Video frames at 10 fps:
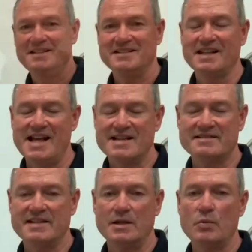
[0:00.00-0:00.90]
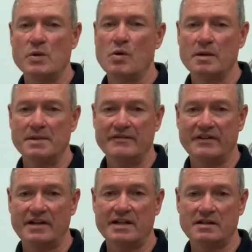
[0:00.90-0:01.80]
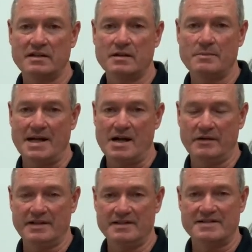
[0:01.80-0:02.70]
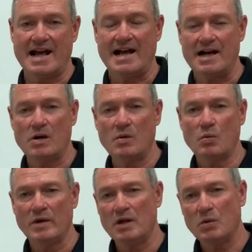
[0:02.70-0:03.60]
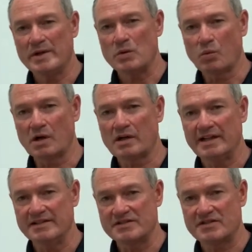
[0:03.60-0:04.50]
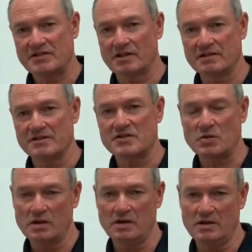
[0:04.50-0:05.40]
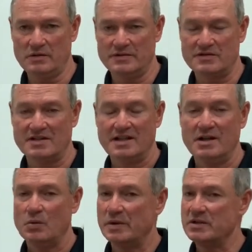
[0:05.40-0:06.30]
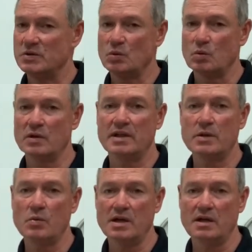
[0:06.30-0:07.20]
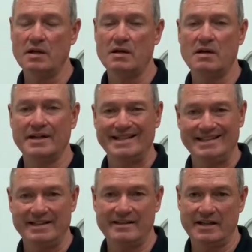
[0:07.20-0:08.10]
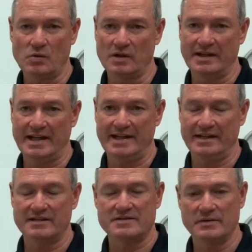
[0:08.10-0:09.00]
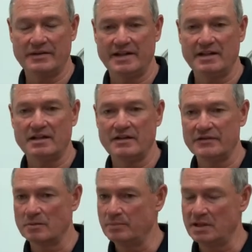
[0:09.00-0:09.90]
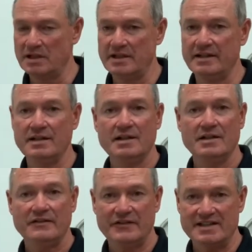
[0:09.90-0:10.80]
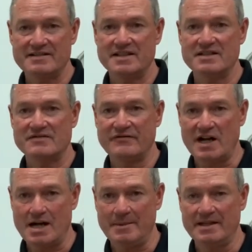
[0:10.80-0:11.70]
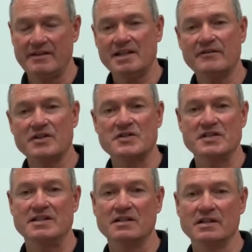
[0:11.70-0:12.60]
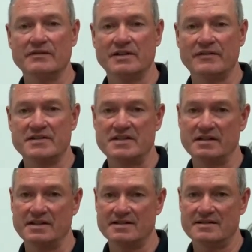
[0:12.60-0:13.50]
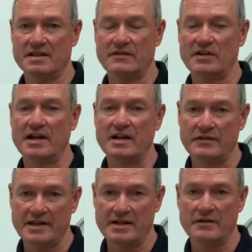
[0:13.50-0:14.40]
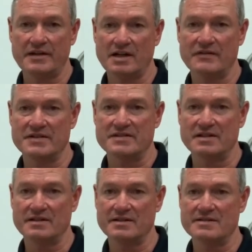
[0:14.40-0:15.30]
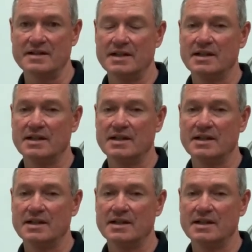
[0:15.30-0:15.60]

The last thing we wanna be very clear about is how well we work in certain soil loads. We do really well on anything organic. So think of your blood, feces, vomit. Think of your senior living facilities. Think of your healthcare facilities.